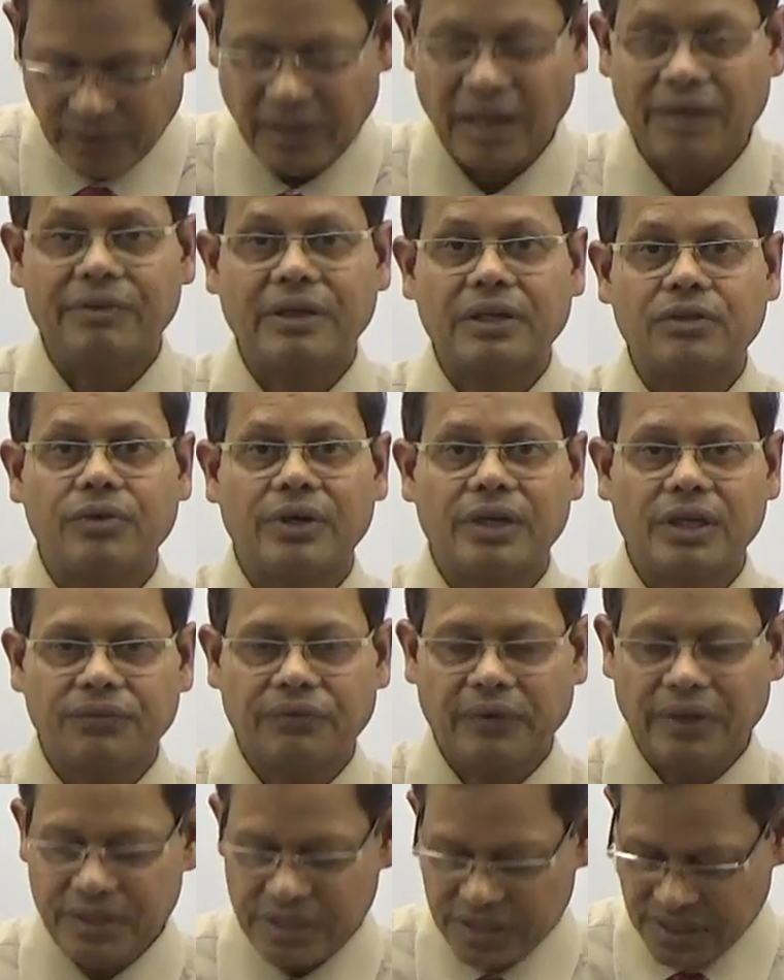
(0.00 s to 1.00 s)

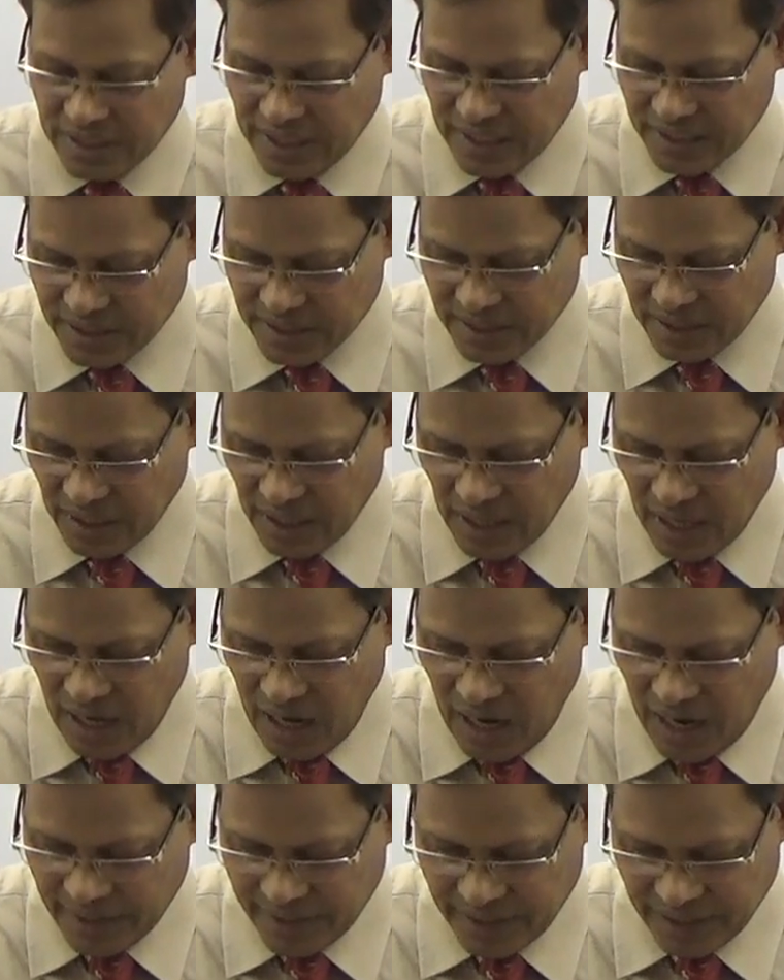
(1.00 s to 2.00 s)
1125 he says,
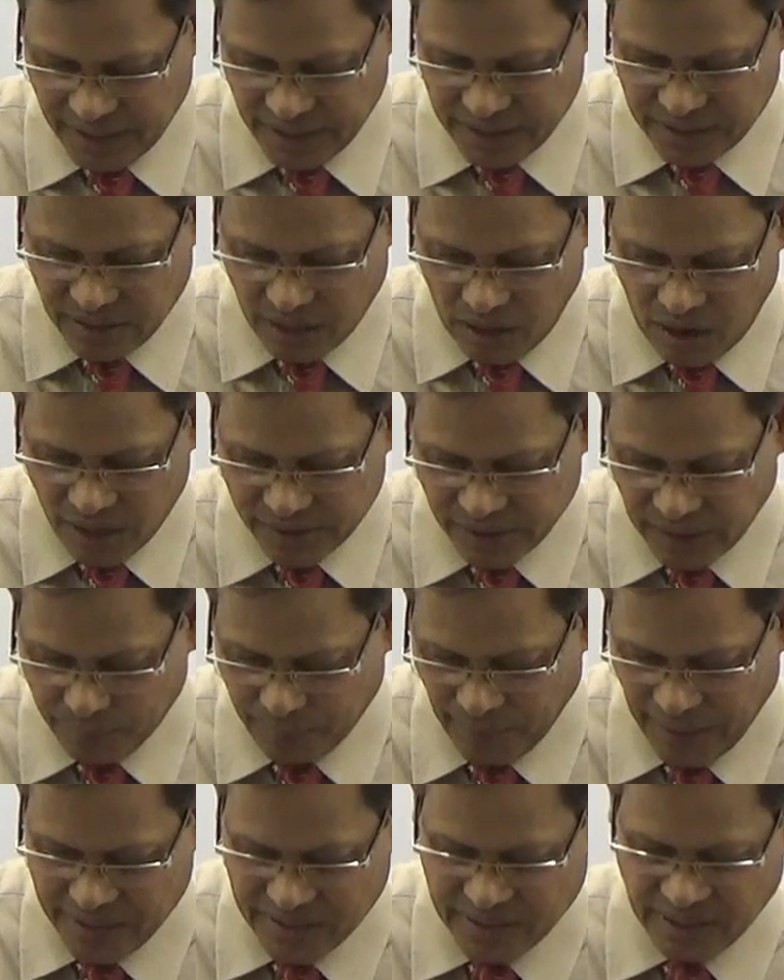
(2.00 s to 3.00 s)
and it is on the
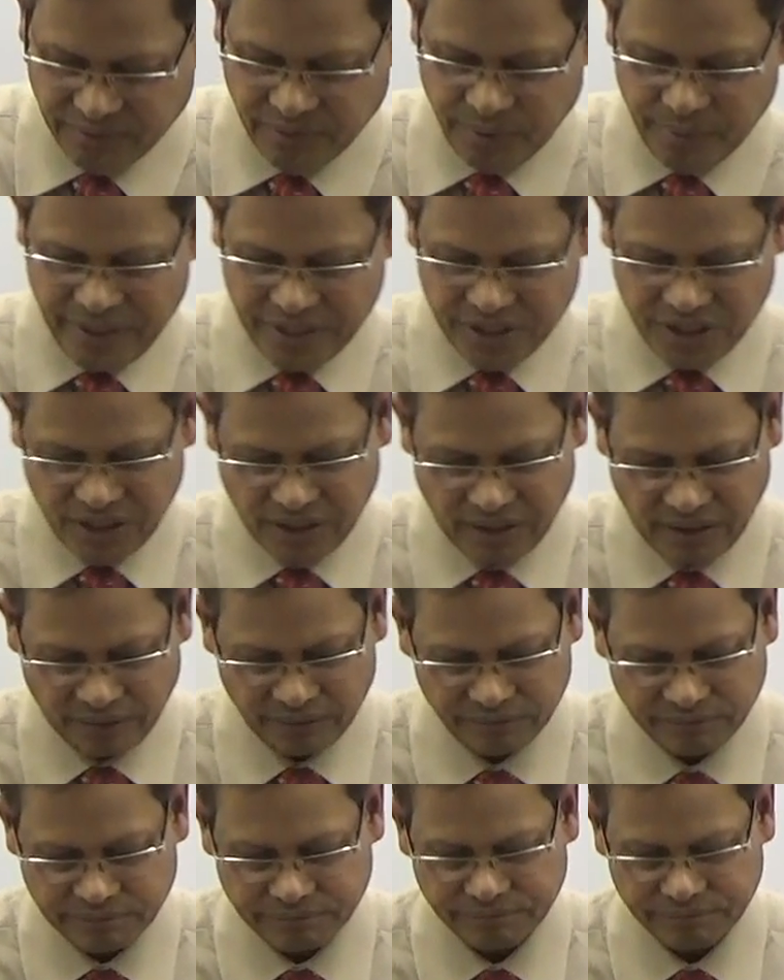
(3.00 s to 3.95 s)
price of the machinery.